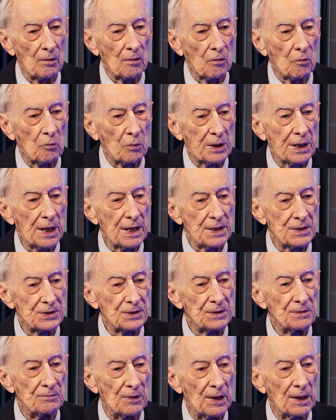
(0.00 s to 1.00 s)
we had
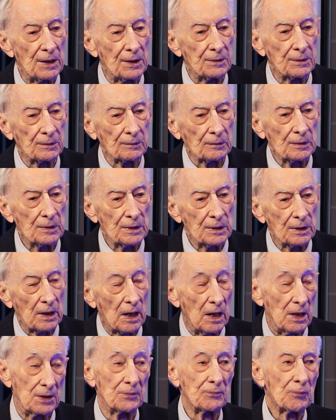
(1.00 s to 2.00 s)
some rather
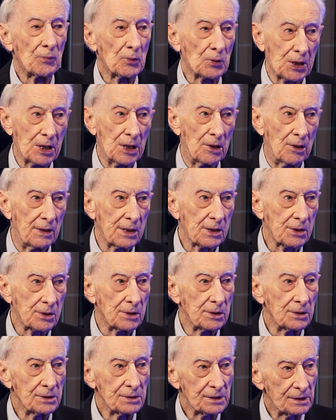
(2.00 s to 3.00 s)
colorful
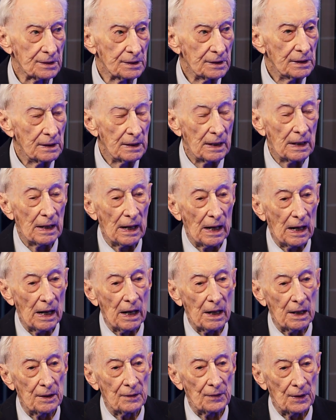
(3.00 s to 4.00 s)
characters,
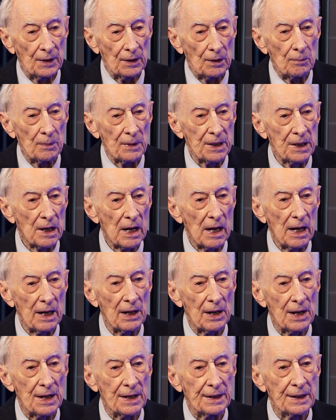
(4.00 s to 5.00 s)
and they'll be
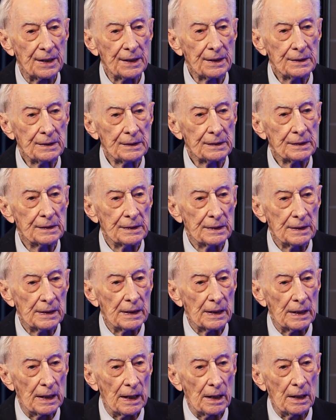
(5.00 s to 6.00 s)
highlighted.
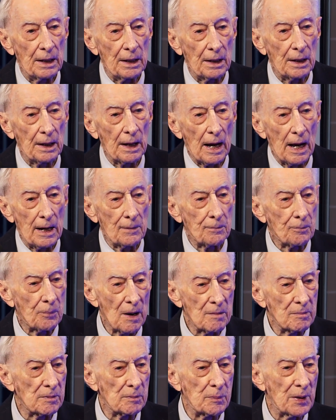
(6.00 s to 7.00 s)
I'll
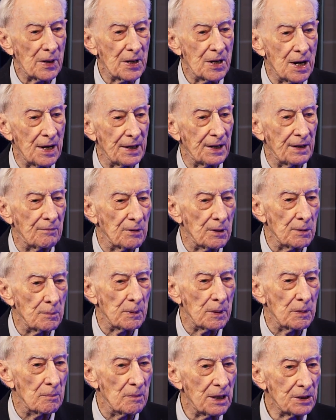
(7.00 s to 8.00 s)
probably not even
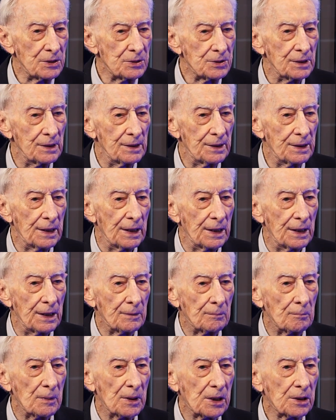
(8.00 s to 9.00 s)
be mentioned in
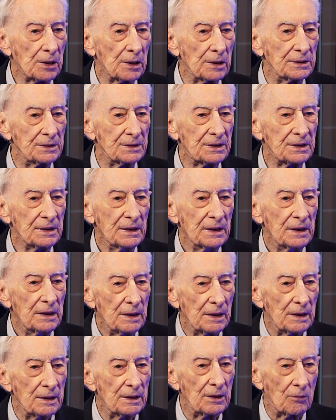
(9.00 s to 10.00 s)
it because
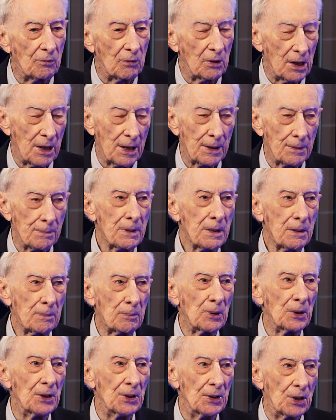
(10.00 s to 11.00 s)
there were a lot of
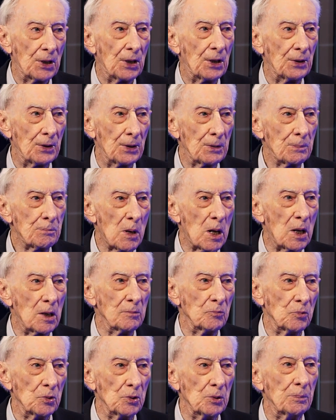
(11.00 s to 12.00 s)
people in the 100th
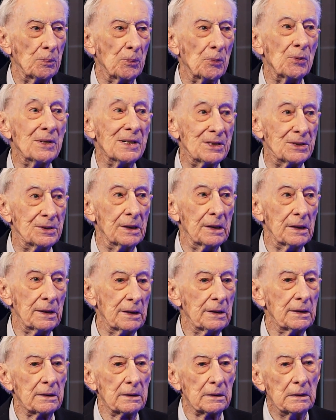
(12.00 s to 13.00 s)
Bomb Group
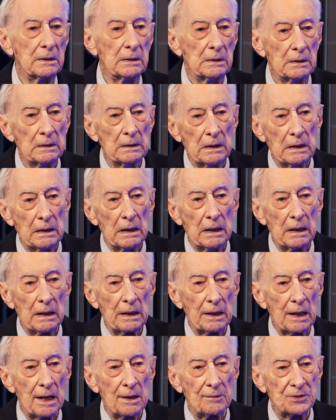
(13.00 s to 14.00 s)
originally,
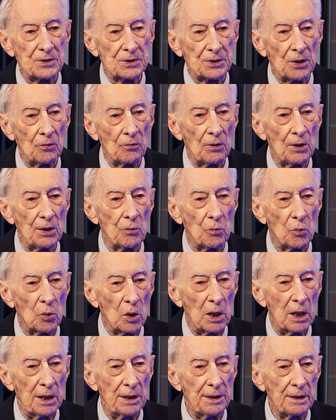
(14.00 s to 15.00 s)
and I was only
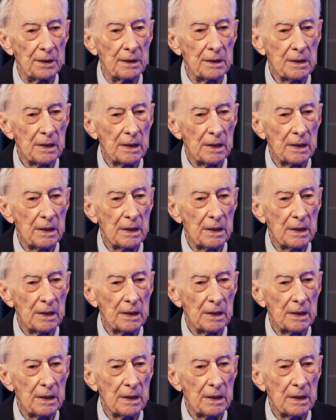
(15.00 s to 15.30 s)
one.